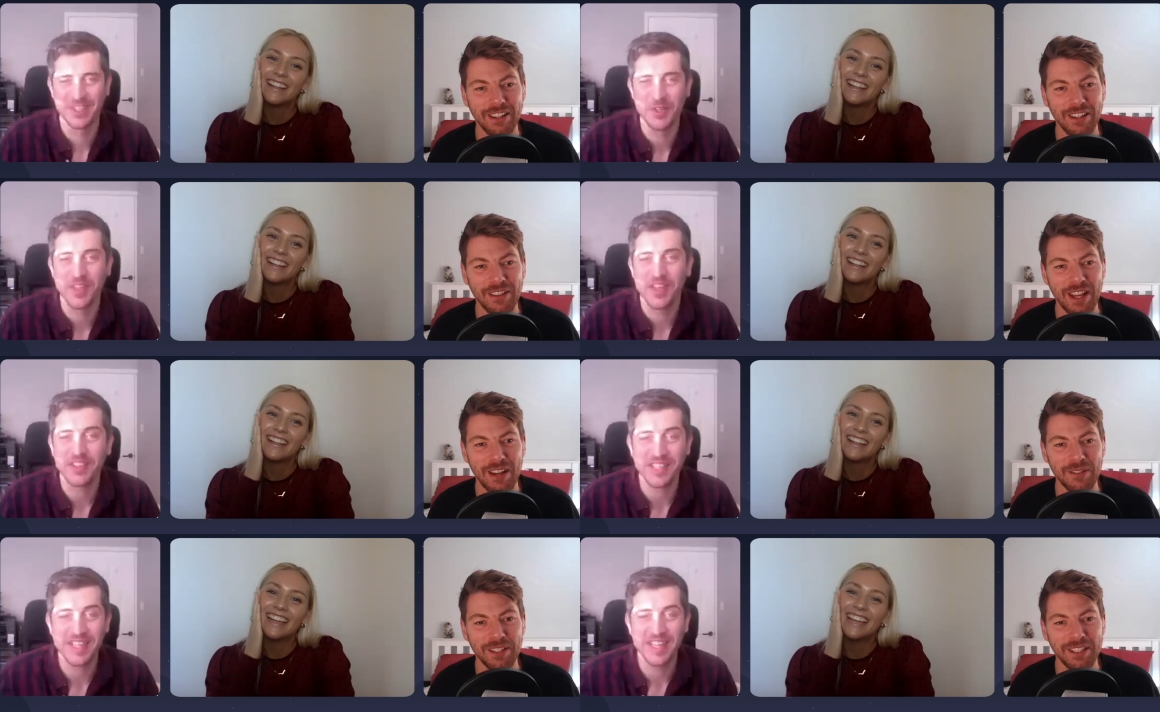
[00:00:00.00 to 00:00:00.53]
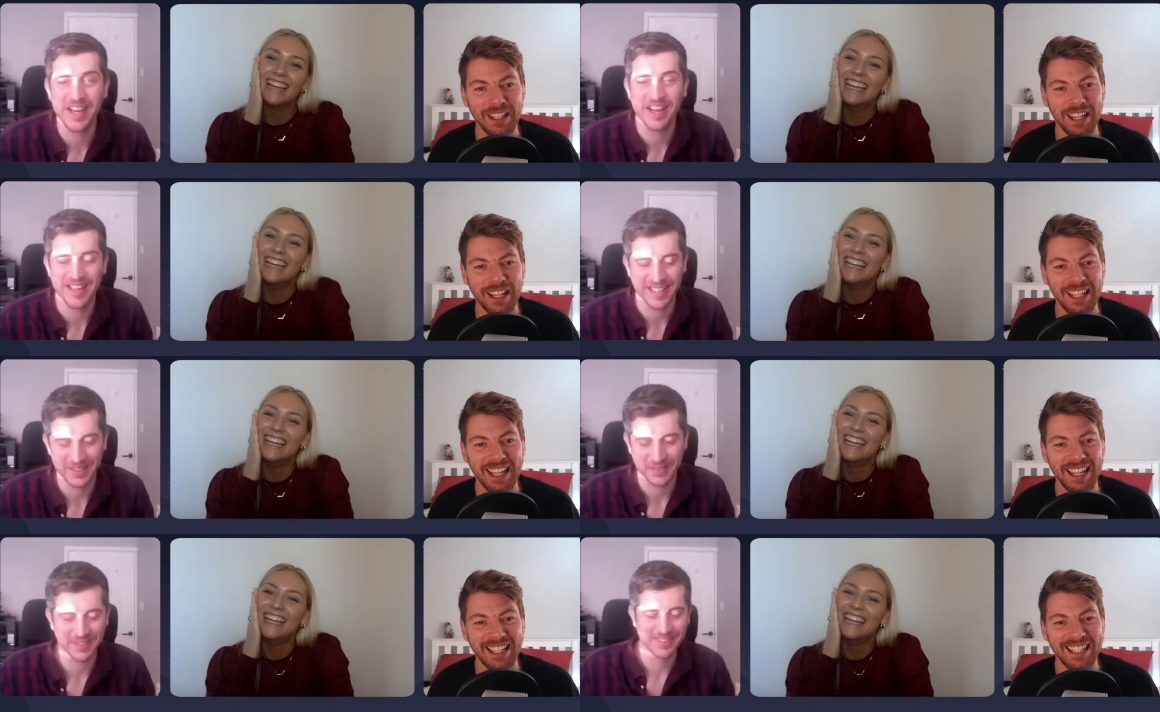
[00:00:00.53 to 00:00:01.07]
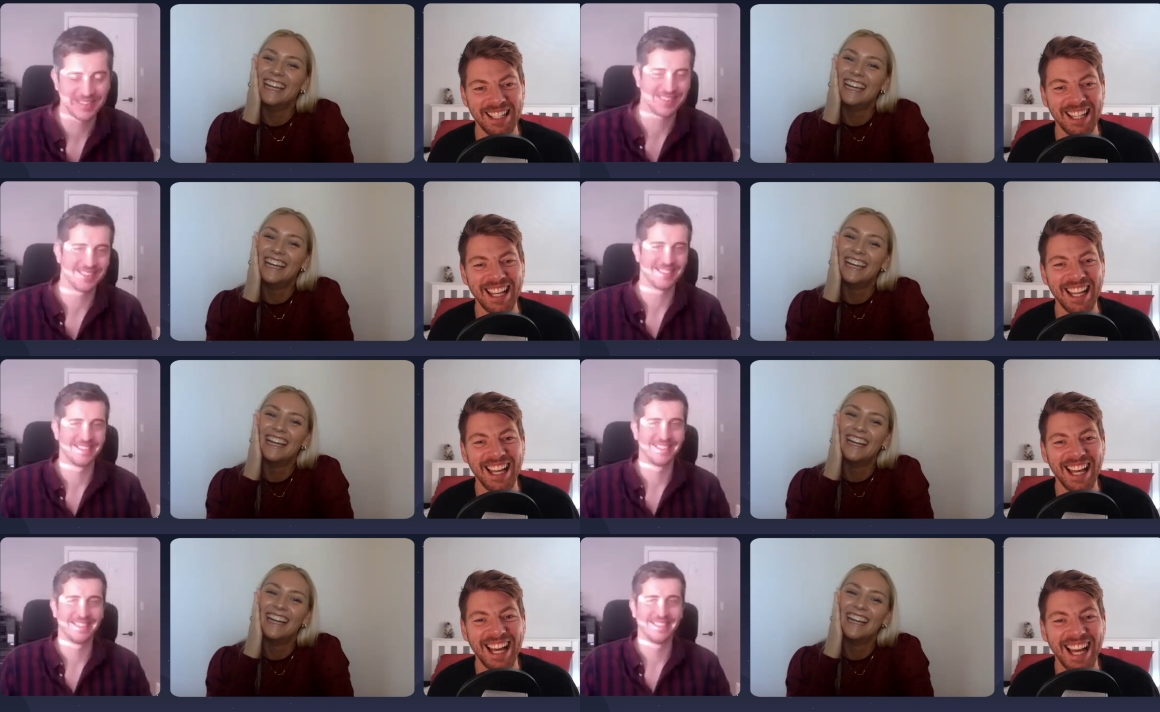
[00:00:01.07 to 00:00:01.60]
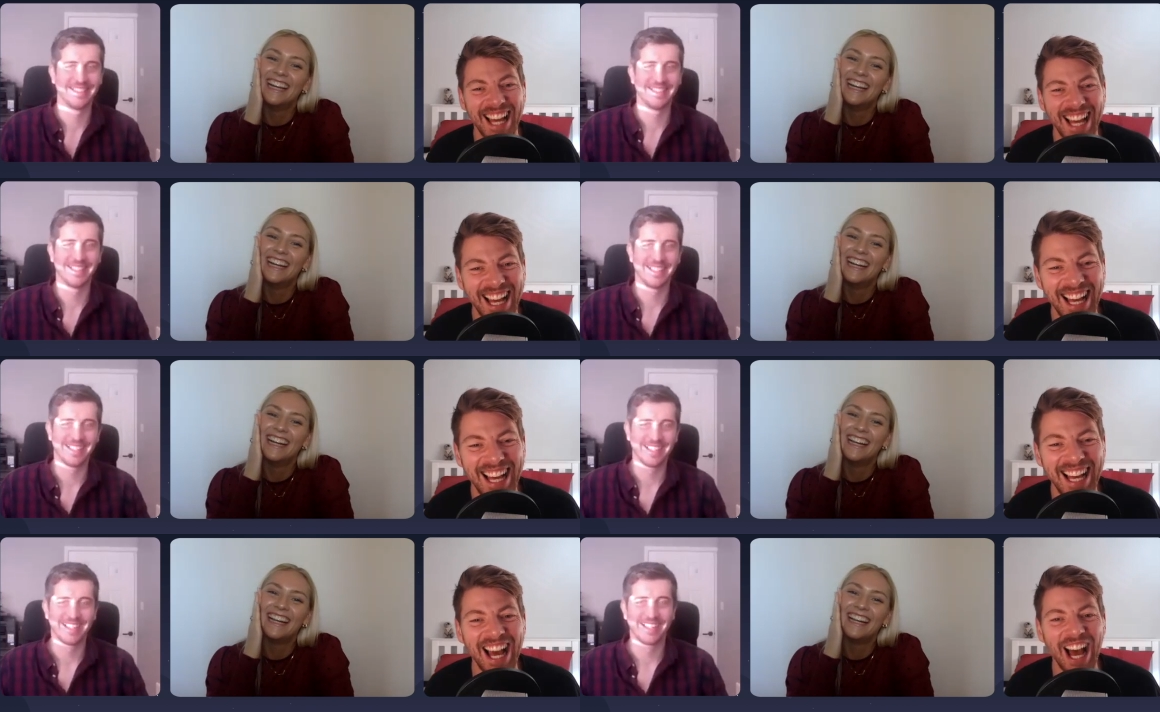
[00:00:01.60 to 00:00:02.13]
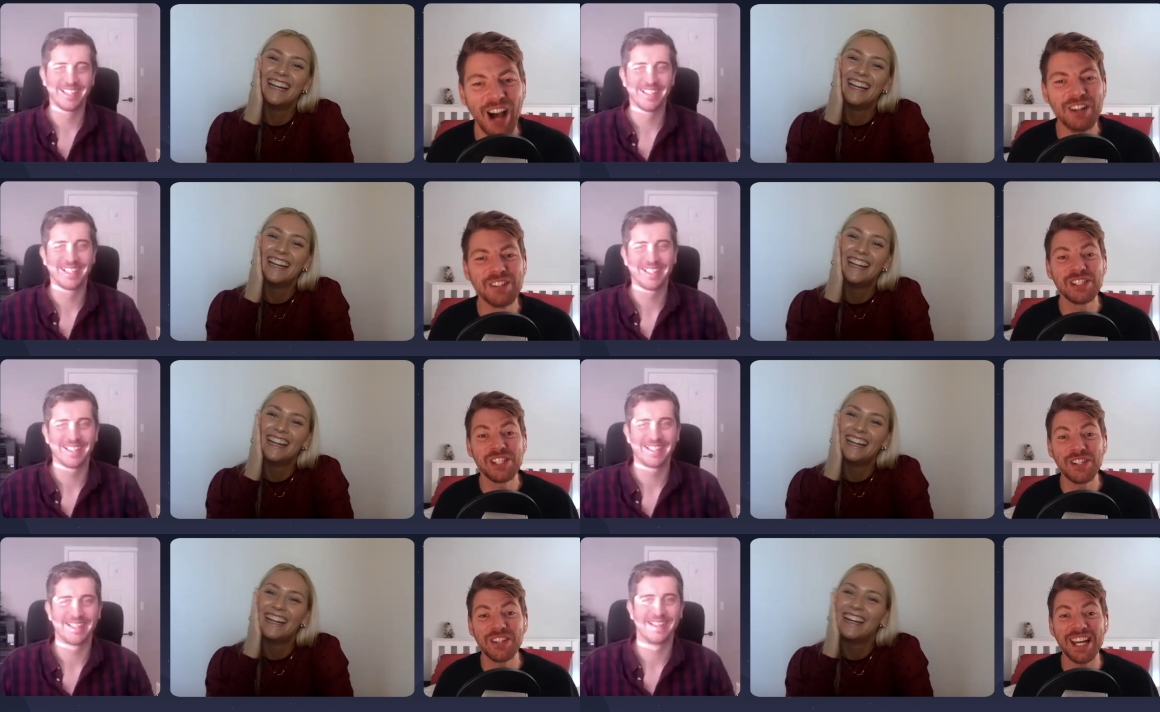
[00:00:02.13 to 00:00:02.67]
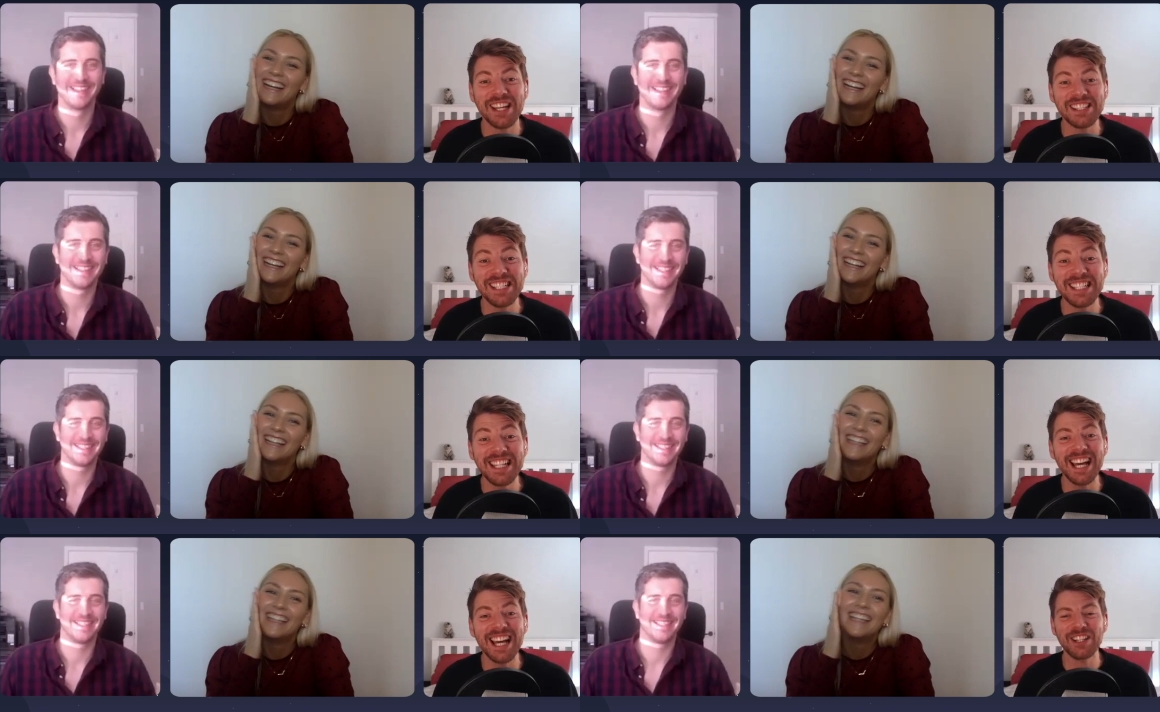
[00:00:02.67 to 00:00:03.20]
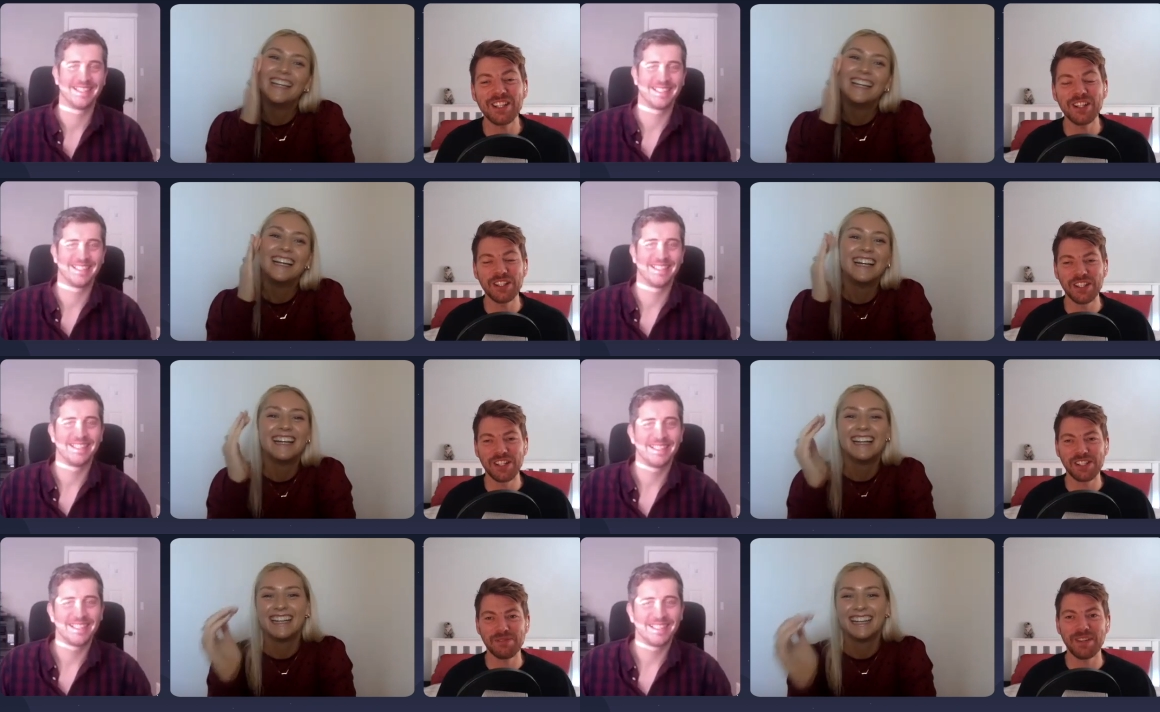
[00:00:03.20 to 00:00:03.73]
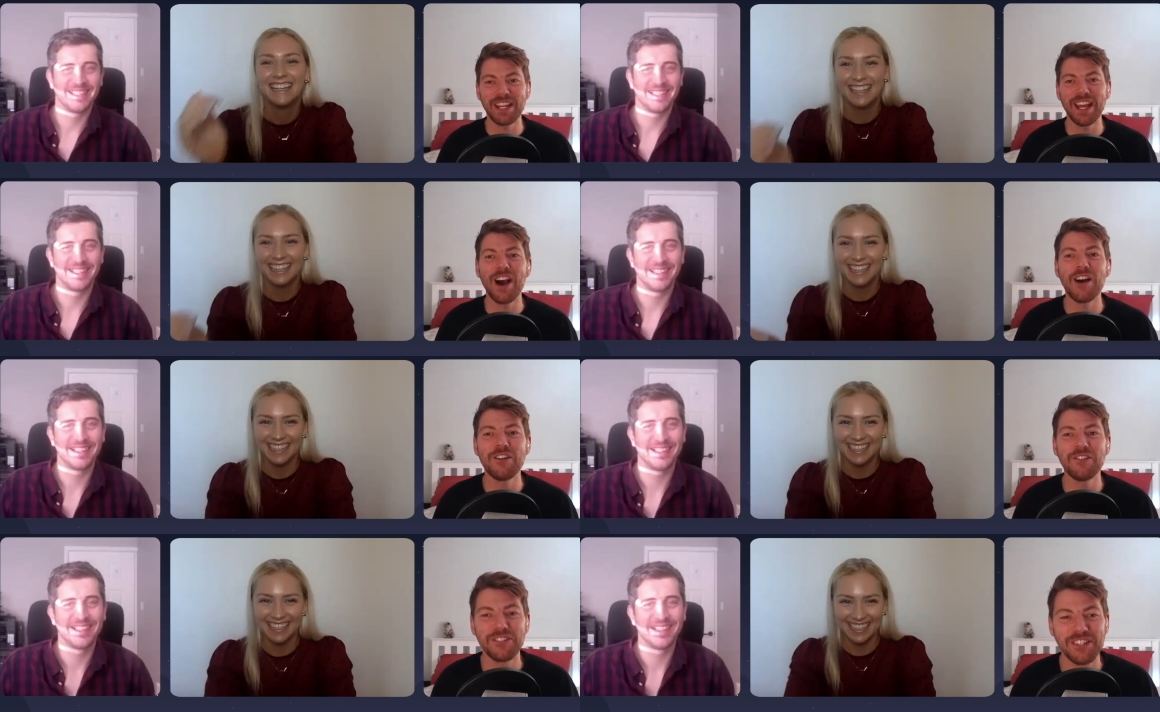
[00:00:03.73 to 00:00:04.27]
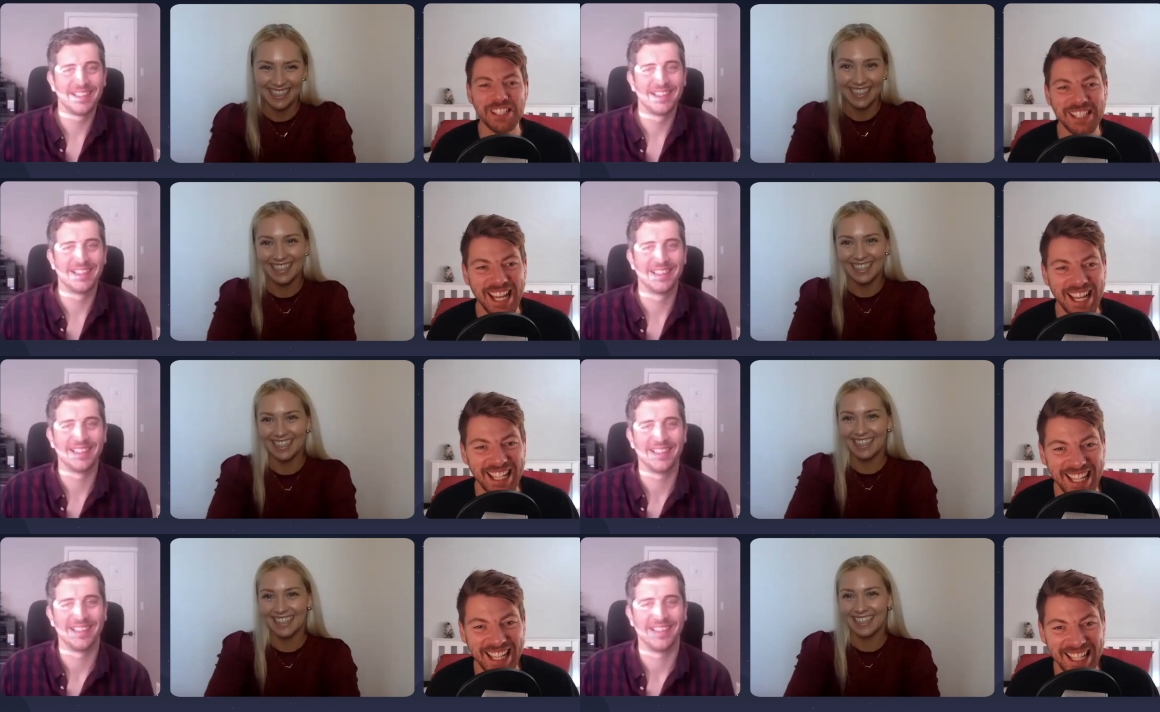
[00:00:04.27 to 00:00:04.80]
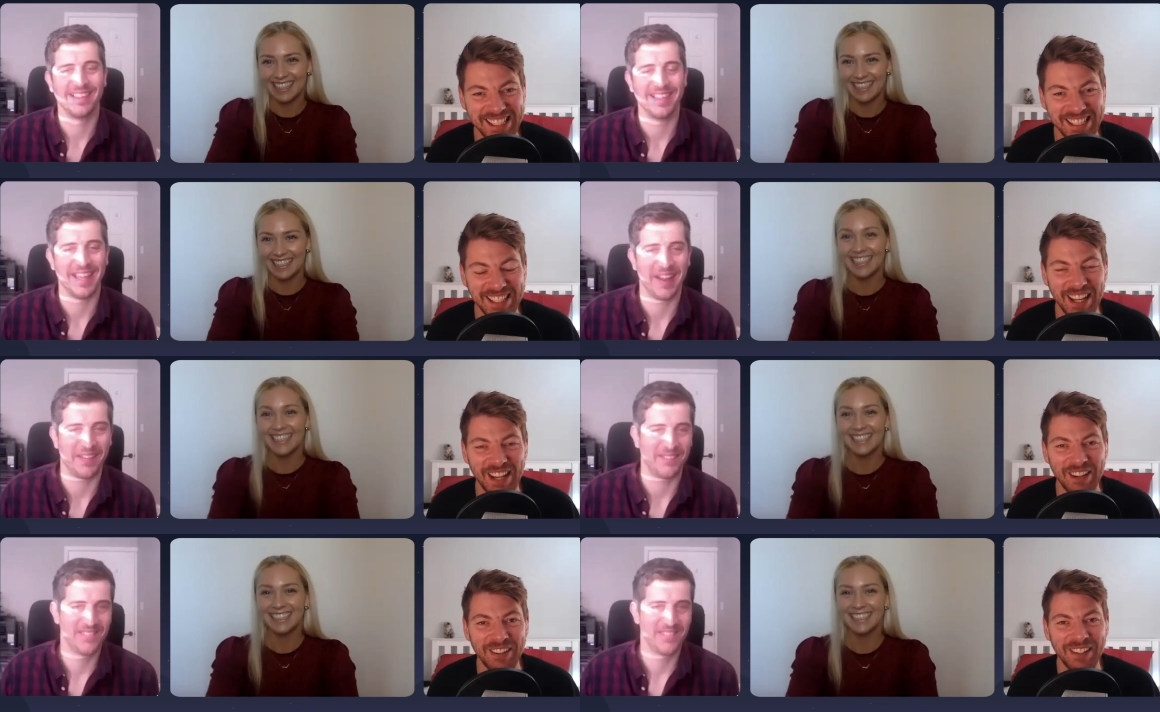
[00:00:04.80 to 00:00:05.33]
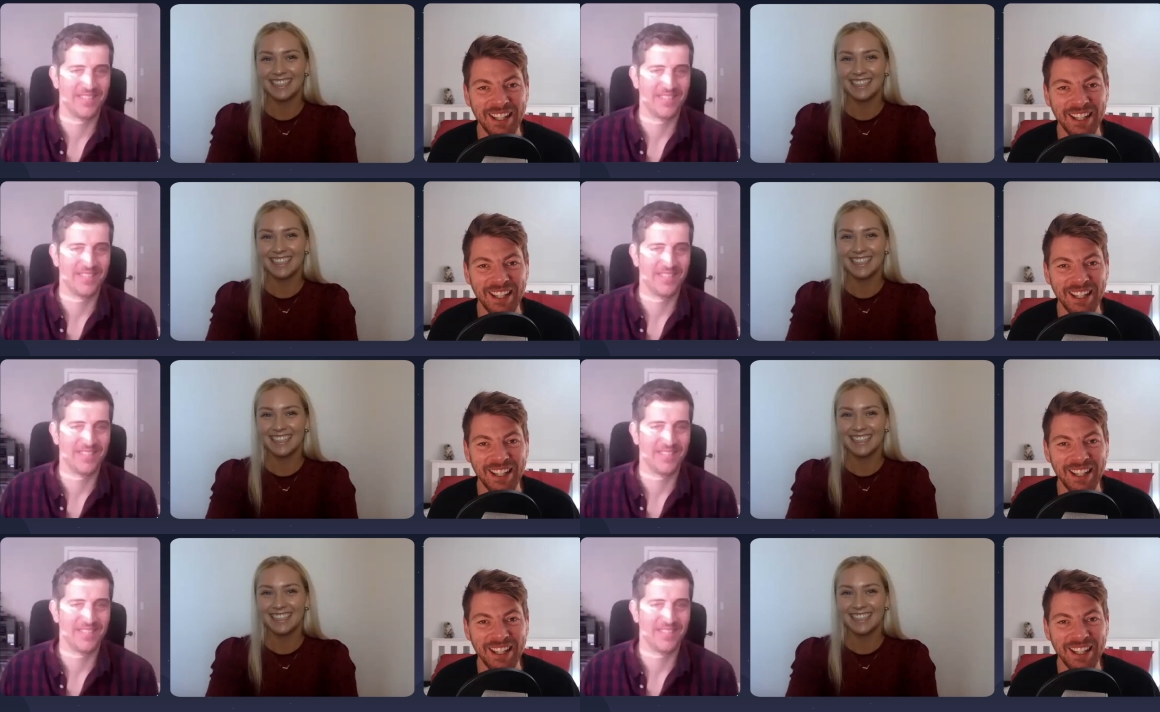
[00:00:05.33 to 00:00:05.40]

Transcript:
Speaker 1: 2009 it was. Oh, 2009! Goodness me, over a decade ago.